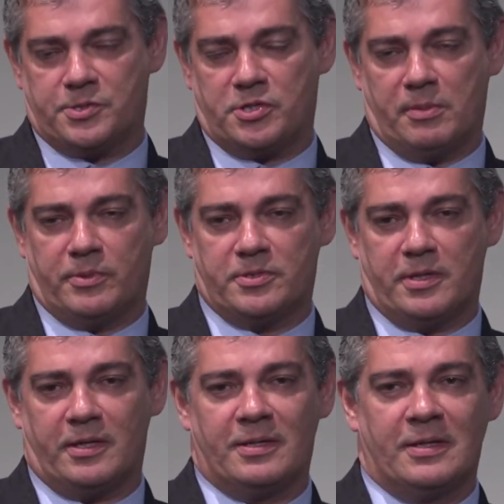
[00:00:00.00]
chamber
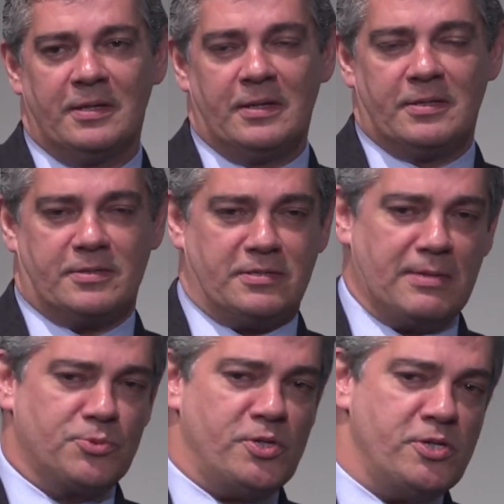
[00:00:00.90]
today.
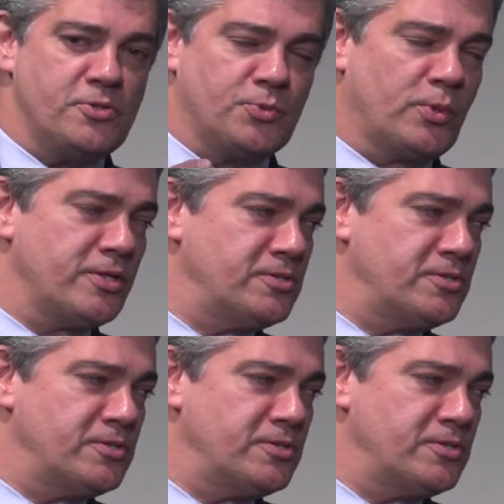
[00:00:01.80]
Sometimes we use words